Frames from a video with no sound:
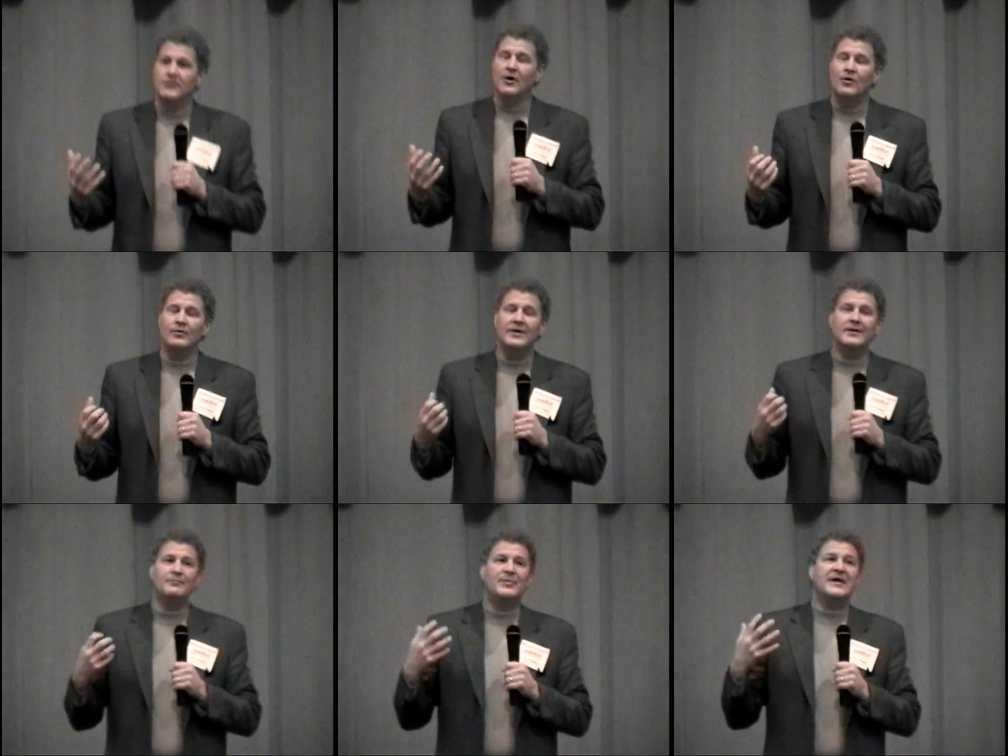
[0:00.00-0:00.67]
You
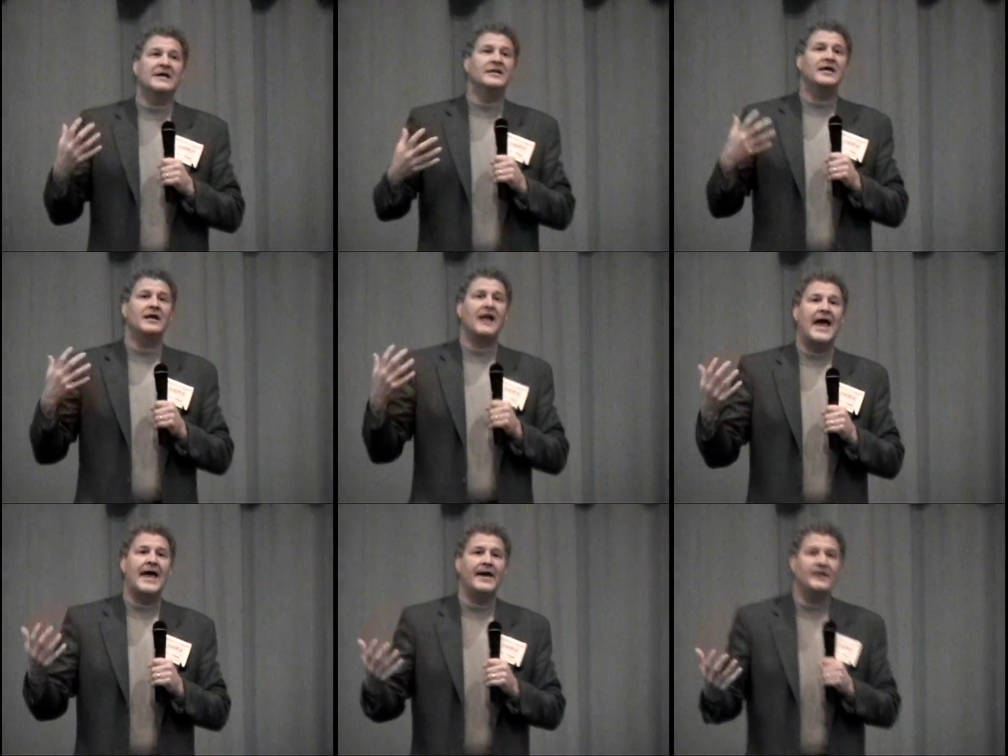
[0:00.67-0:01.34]
know, be a
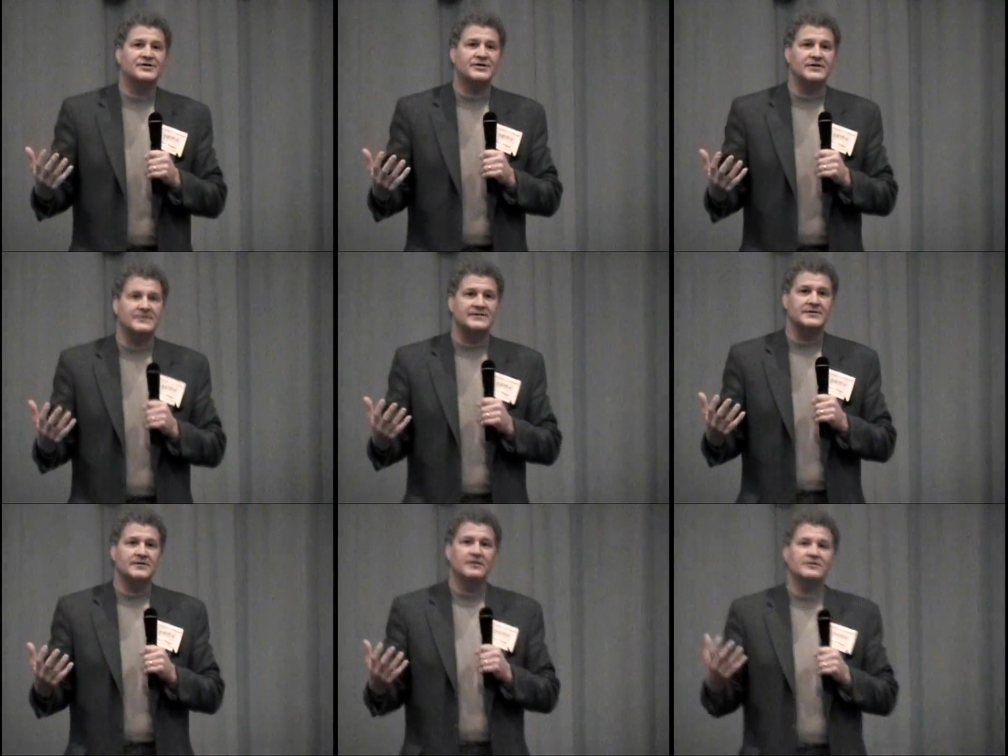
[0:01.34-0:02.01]
little
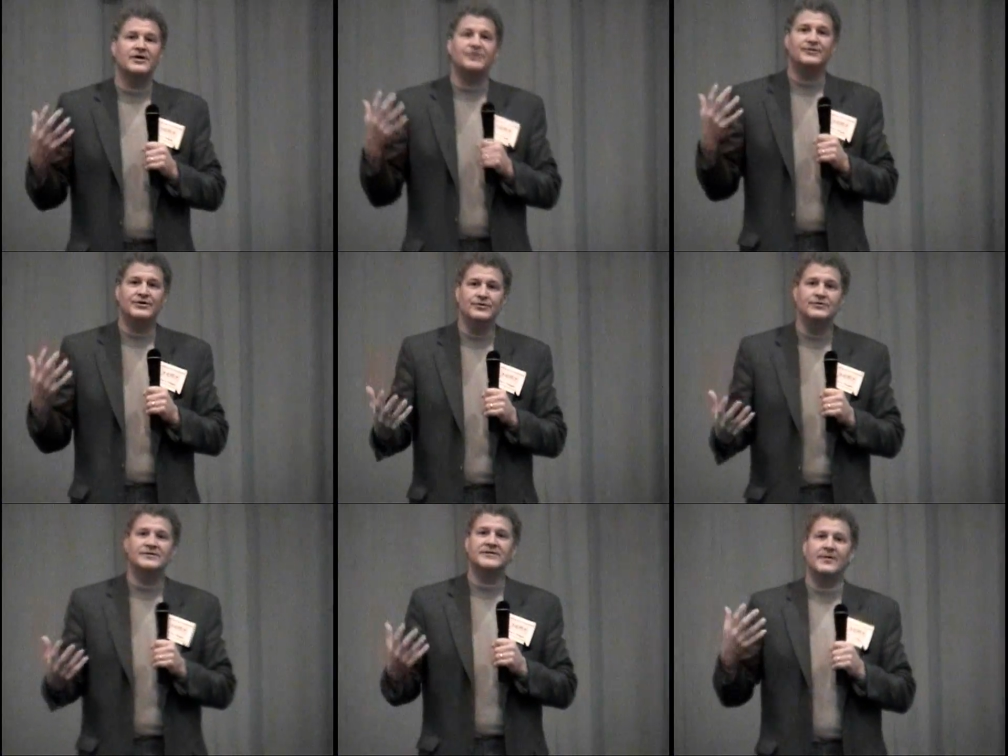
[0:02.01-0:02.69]
anxious
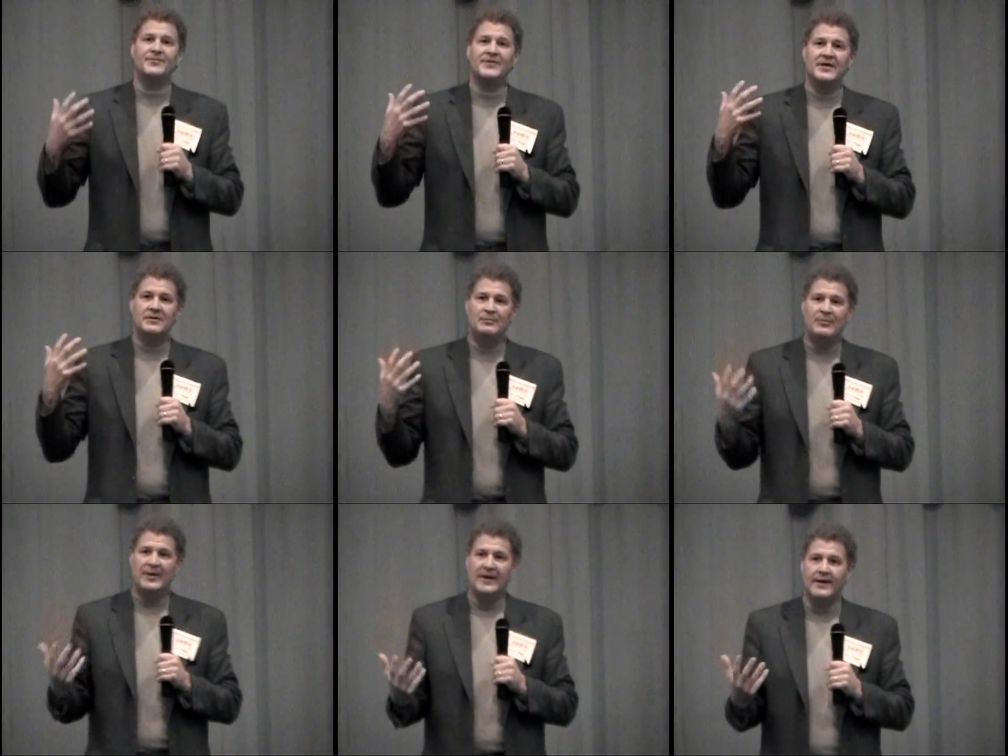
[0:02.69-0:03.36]
to do something
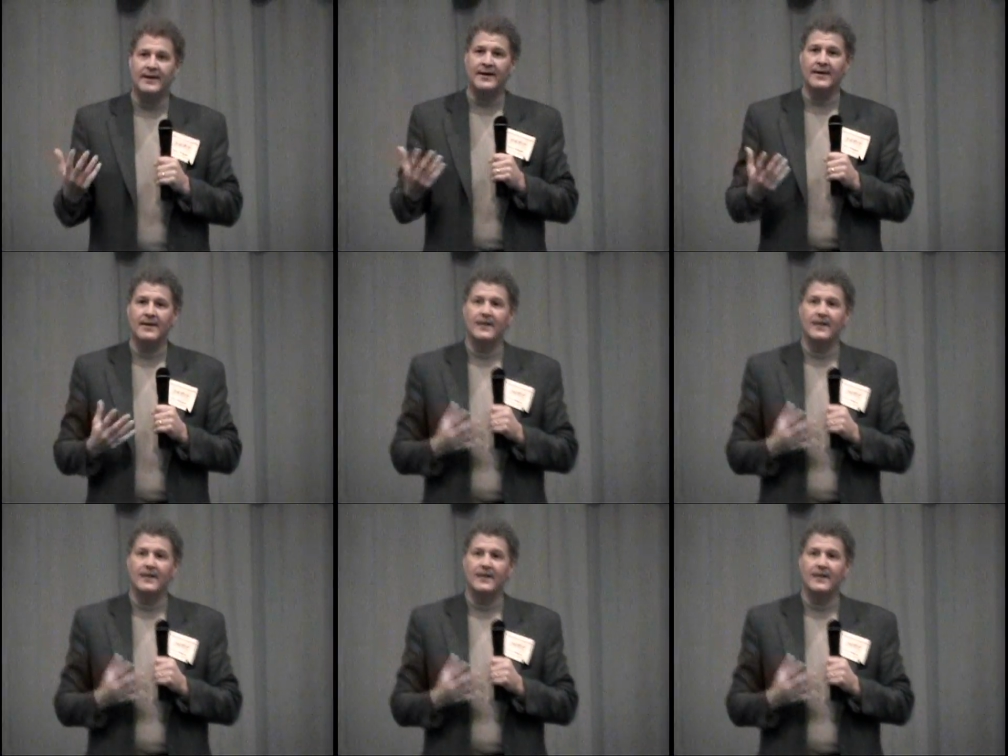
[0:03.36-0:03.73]
big